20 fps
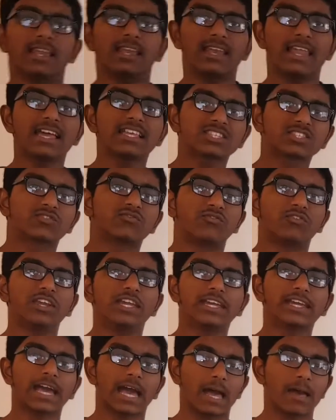Let's
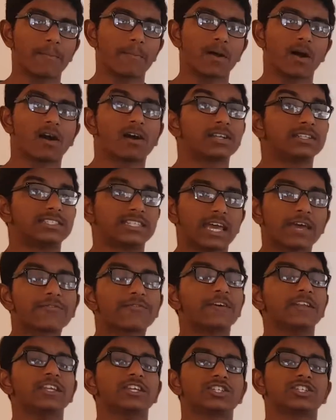recap our
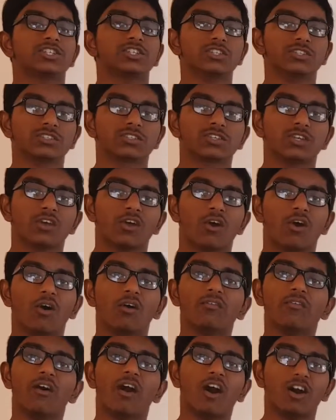definitions
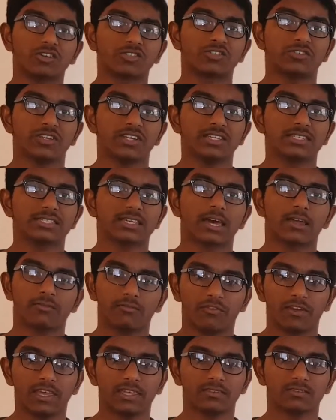of arteries
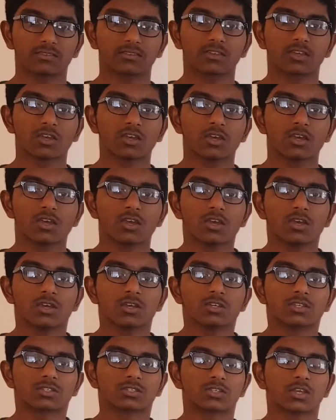and veins.
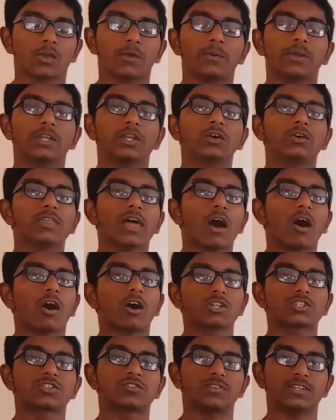So we know that
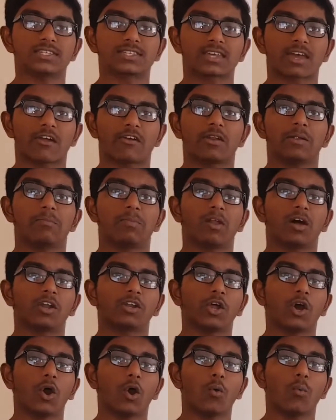arteries carry
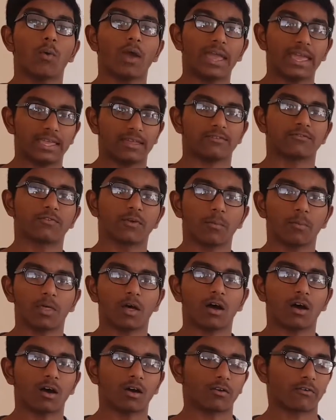blood away from the
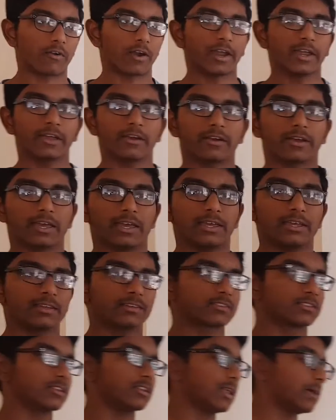heart, right? Okay,
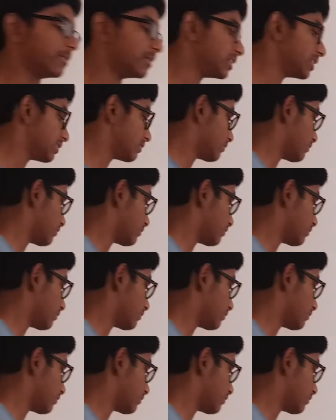so let me